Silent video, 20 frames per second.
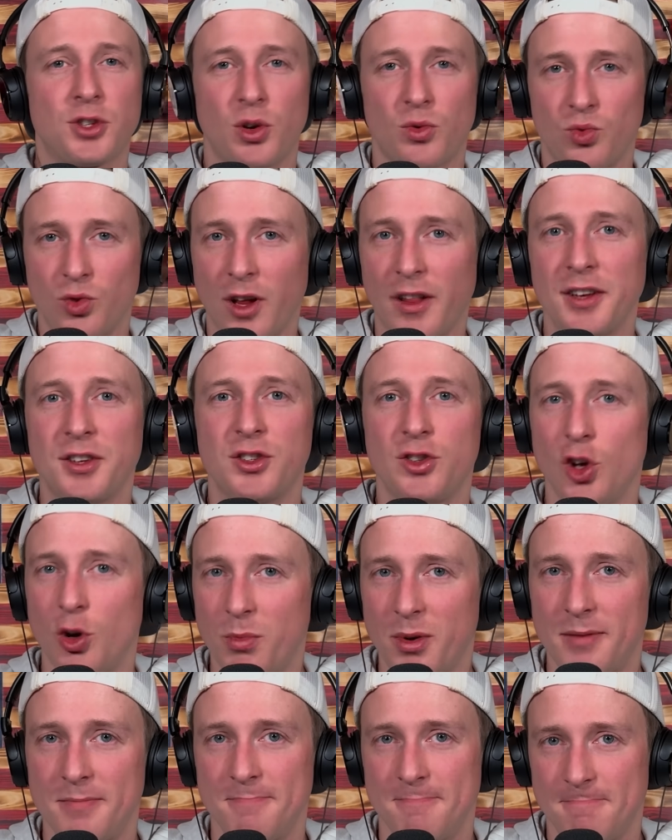are really
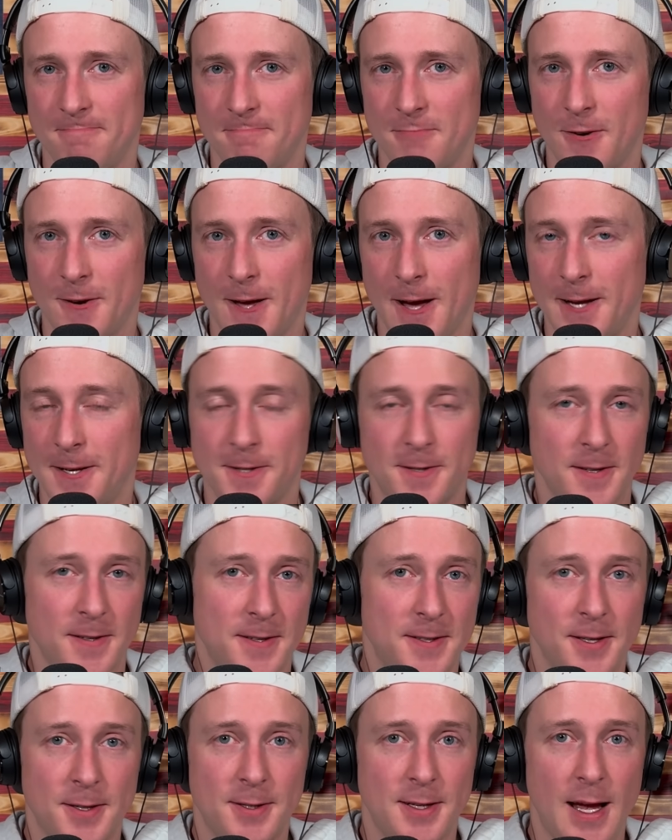stupid, okay?
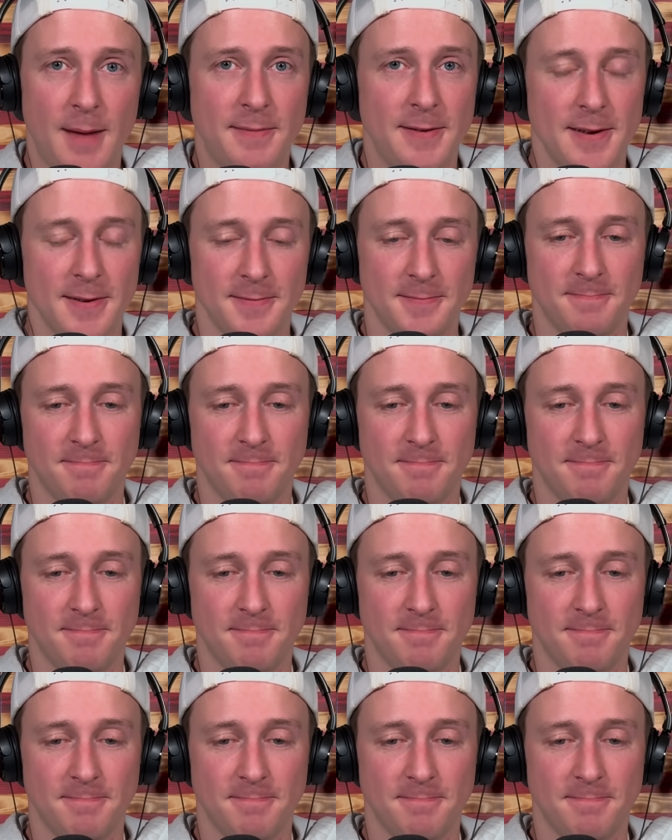Just accept it.